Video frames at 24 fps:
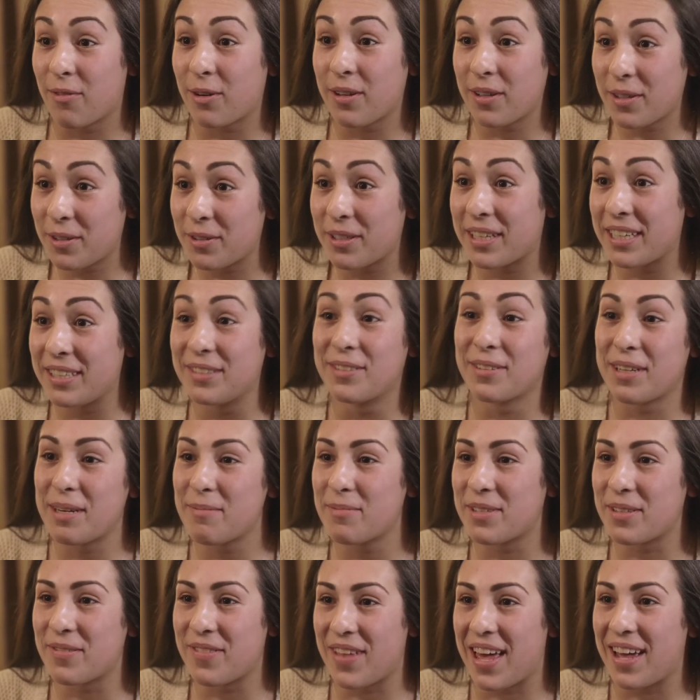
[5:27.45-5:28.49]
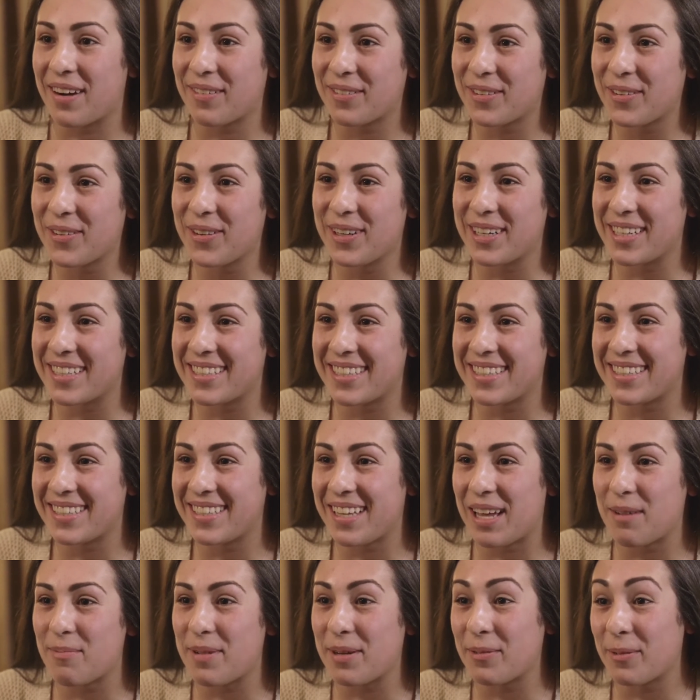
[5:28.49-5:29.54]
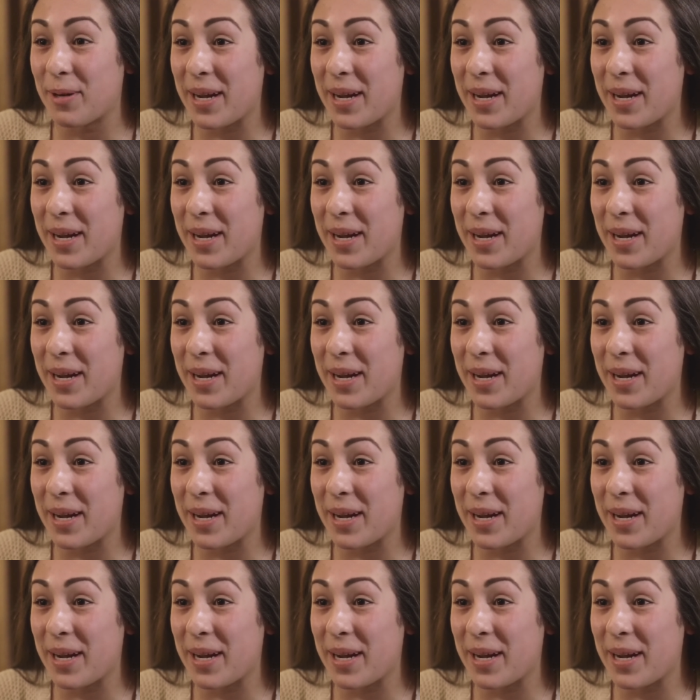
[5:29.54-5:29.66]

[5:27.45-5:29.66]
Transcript: every little kid dreams of that, of course. That'd be